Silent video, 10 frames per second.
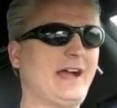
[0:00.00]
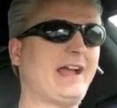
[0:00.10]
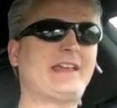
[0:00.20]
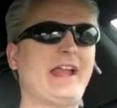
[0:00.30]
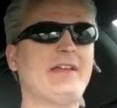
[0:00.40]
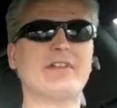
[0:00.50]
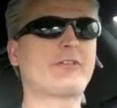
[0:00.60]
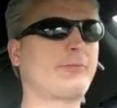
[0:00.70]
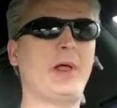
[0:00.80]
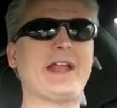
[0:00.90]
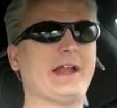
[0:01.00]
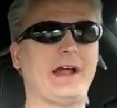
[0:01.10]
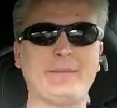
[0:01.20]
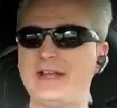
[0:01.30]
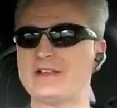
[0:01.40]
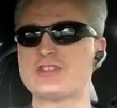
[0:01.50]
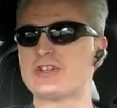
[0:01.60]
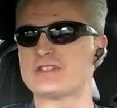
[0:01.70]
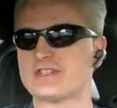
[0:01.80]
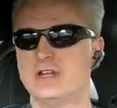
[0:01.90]
I can't even explain it. I mean, it's
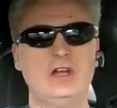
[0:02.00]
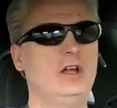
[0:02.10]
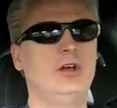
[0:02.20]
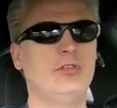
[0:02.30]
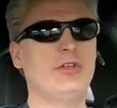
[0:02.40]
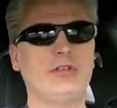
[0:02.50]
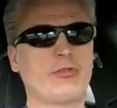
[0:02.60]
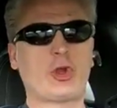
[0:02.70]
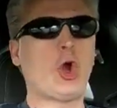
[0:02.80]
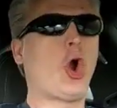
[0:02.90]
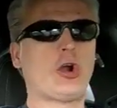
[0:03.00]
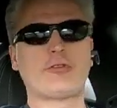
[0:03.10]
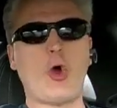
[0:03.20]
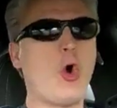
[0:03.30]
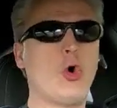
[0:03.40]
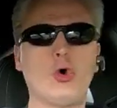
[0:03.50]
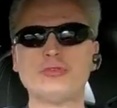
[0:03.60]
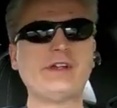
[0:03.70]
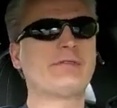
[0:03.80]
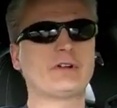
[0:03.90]
just the the car is a
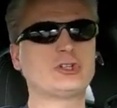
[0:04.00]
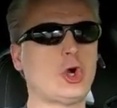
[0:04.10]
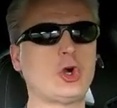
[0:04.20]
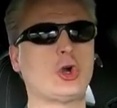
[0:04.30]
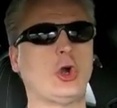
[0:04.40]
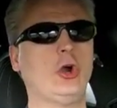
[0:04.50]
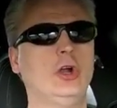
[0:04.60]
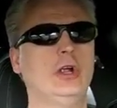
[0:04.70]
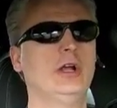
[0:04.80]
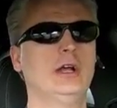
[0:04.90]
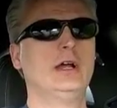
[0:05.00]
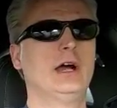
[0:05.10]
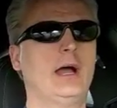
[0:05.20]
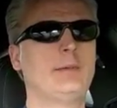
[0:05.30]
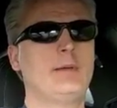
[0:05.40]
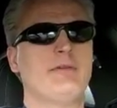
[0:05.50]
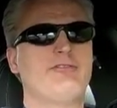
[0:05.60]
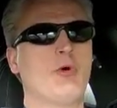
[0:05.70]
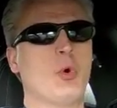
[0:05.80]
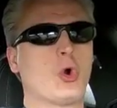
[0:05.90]
whole different car. I mean,
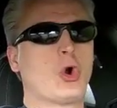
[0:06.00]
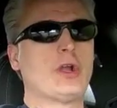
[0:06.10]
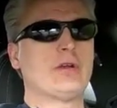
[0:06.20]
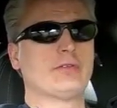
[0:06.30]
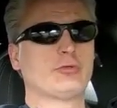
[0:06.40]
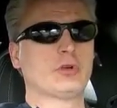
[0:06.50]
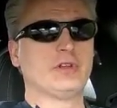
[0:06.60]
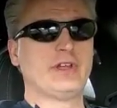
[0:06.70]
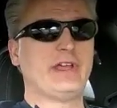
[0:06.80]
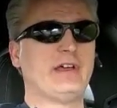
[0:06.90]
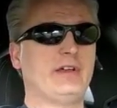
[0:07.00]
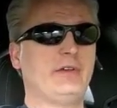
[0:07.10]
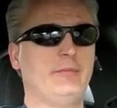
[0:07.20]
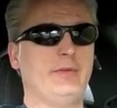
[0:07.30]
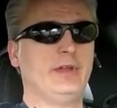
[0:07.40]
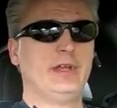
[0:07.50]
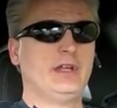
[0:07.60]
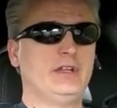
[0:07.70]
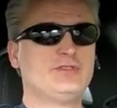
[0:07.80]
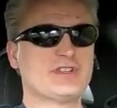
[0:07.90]
before it was really a
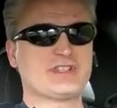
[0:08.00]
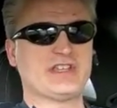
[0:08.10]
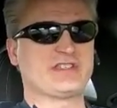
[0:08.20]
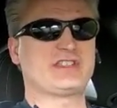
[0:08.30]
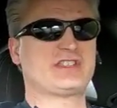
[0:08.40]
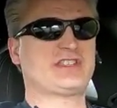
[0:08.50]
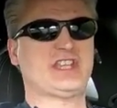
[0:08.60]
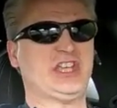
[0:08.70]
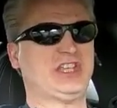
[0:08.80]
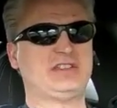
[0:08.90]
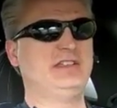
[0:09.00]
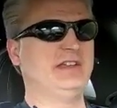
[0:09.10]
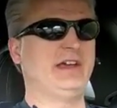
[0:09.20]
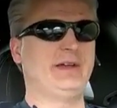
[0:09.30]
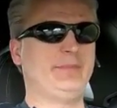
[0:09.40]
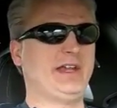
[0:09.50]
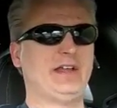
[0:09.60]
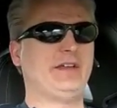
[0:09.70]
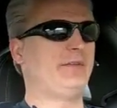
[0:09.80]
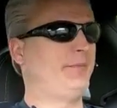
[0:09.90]
just a I
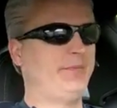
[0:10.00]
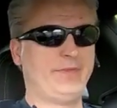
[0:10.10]
mean a